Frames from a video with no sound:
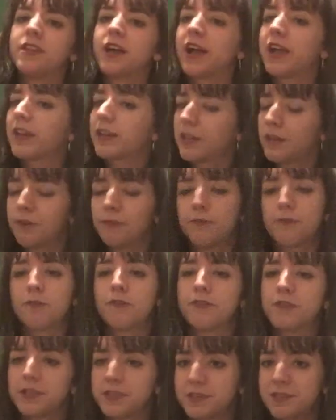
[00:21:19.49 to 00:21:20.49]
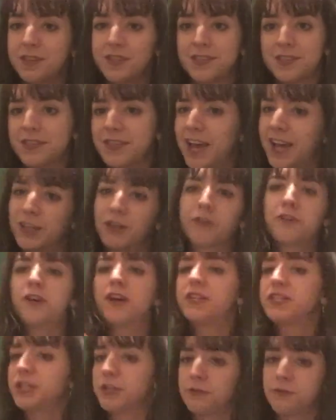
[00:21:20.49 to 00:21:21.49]
I can afford this, and that. Good
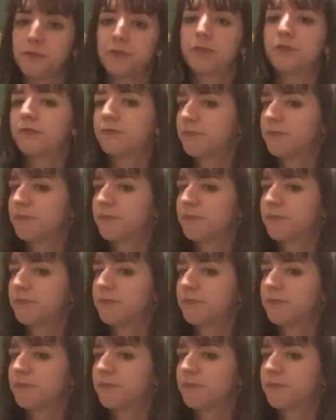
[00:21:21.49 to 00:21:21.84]
on you.